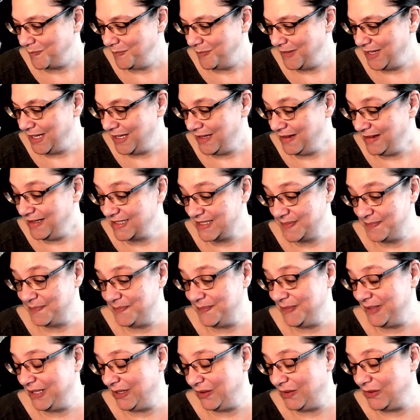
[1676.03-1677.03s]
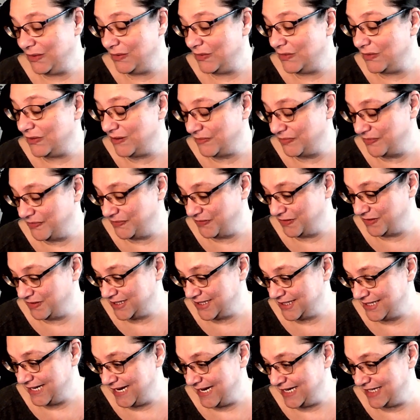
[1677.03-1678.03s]
this beautiful
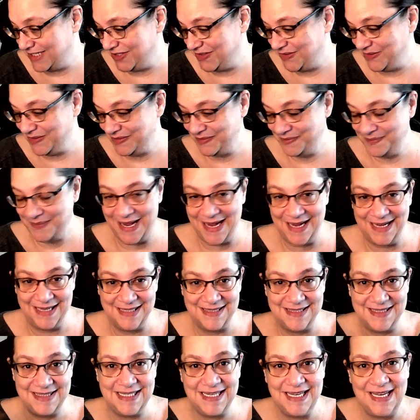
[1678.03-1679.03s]
statue of Bast.